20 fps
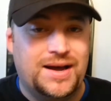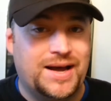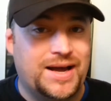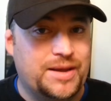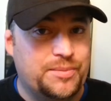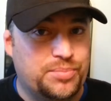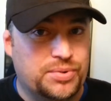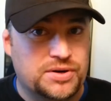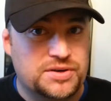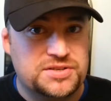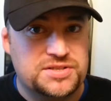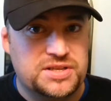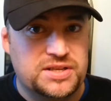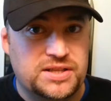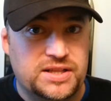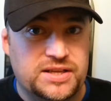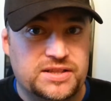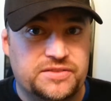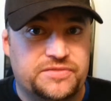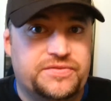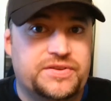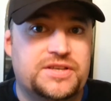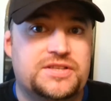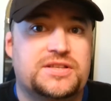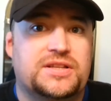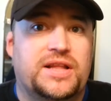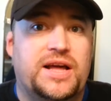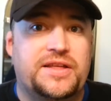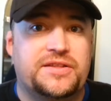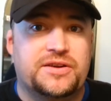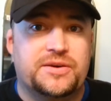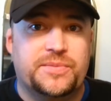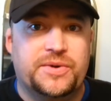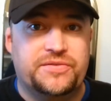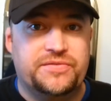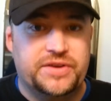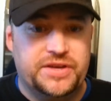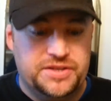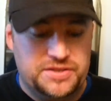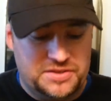I personally like to finish the lather on my
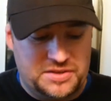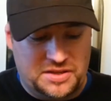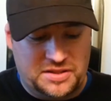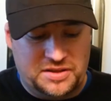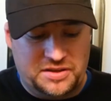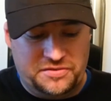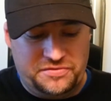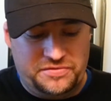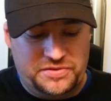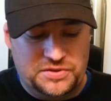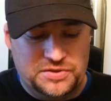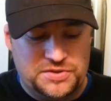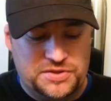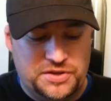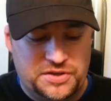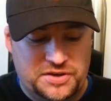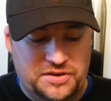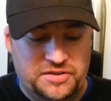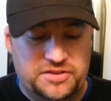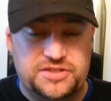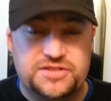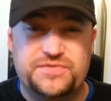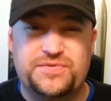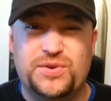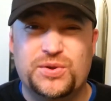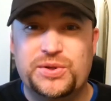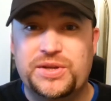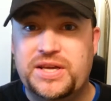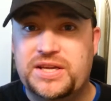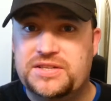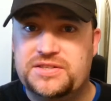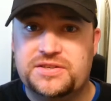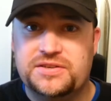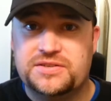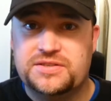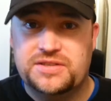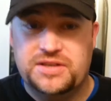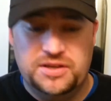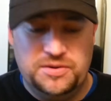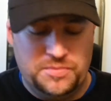face. I think it feels good and it exfoliates your
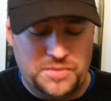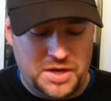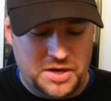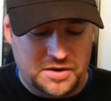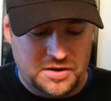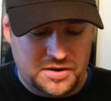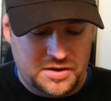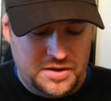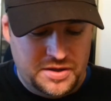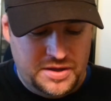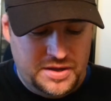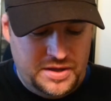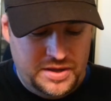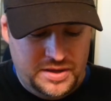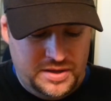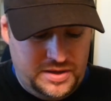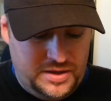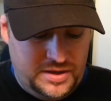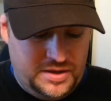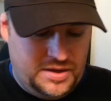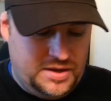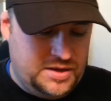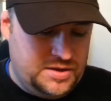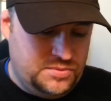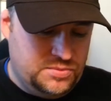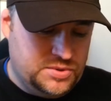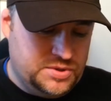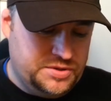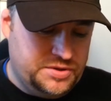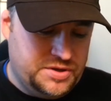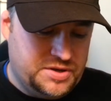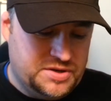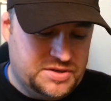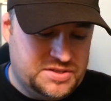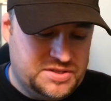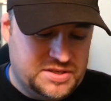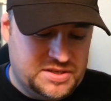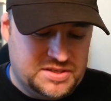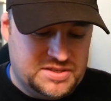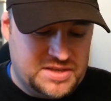skin better. And well, you can
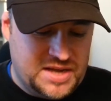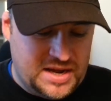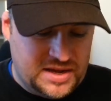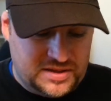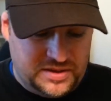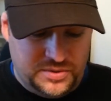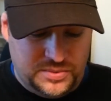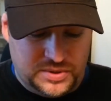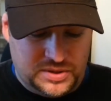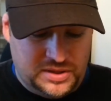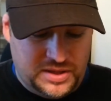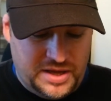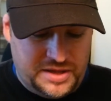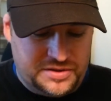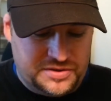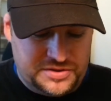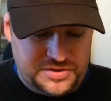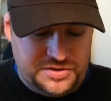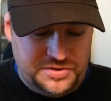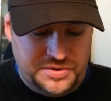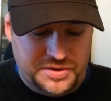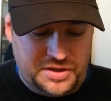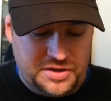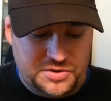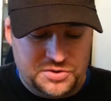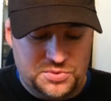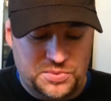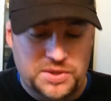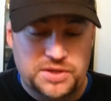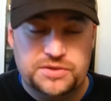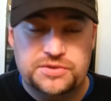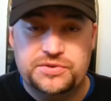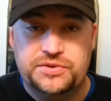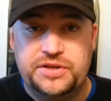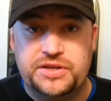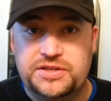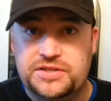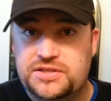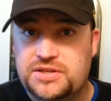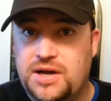see exactly what the lather is doing as well. So
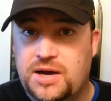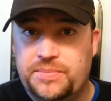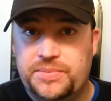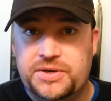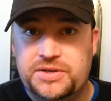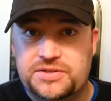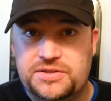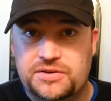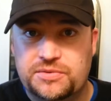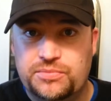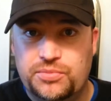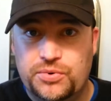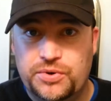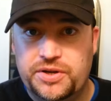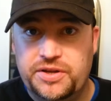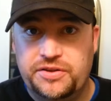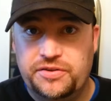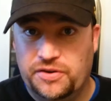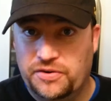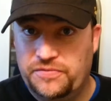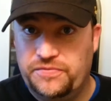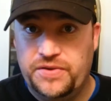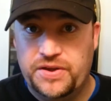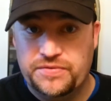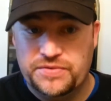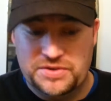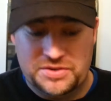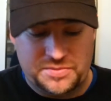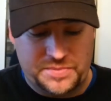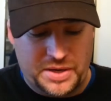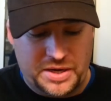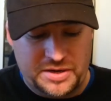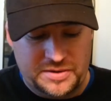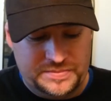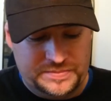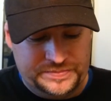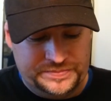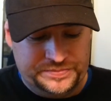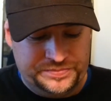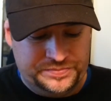you can stop at a certain point at your favorite
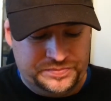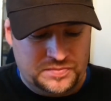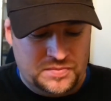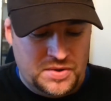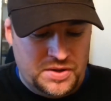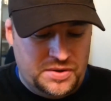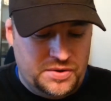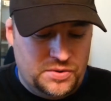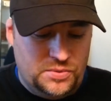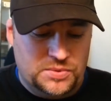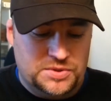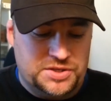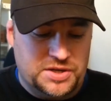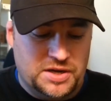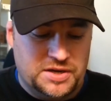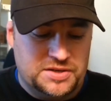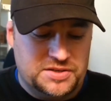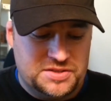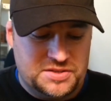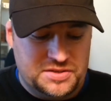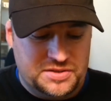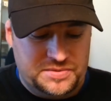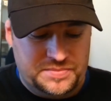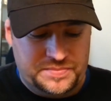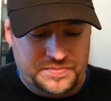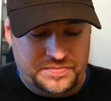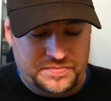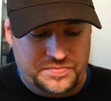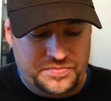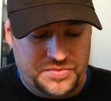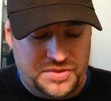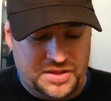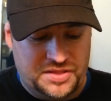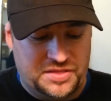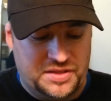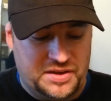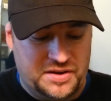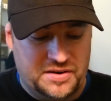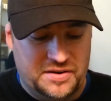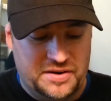spot. Which honestly, the
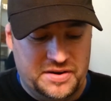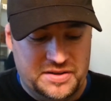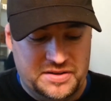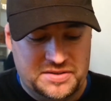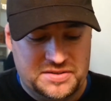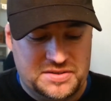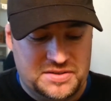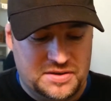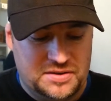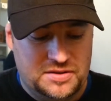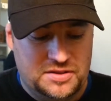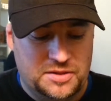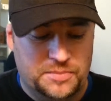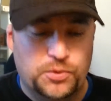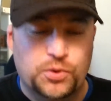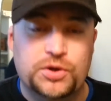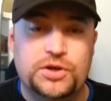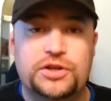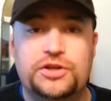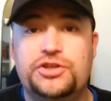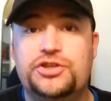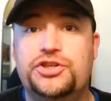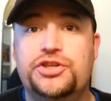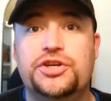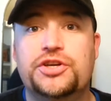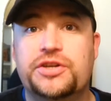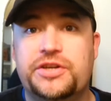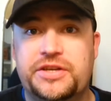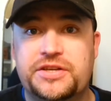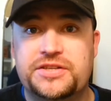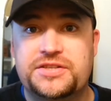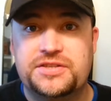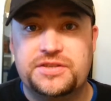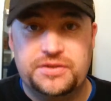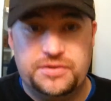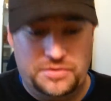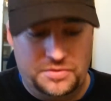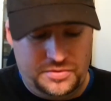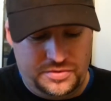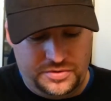thicker it is, the more luxurious
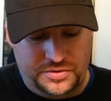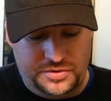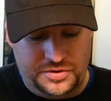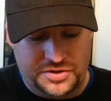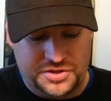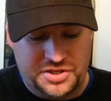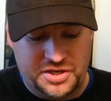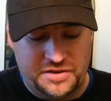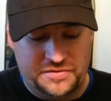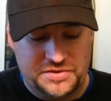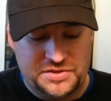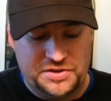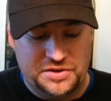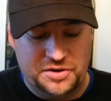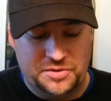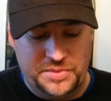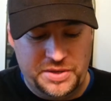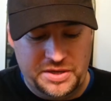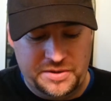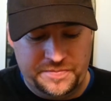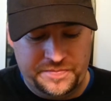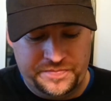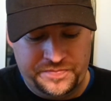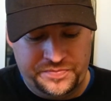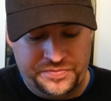your shave is going to be.